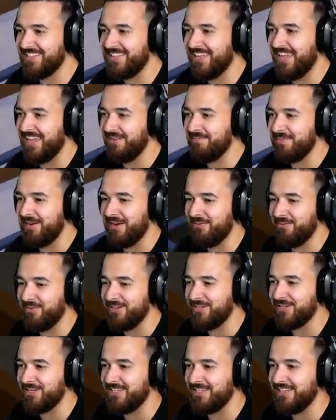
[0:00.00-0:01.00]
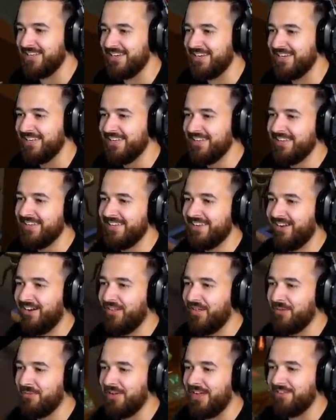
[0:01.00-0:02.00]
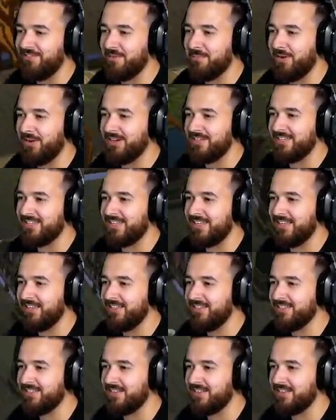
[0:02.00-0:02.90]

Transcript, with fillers: in the game, but I wish it did. Although we have a mod to kill,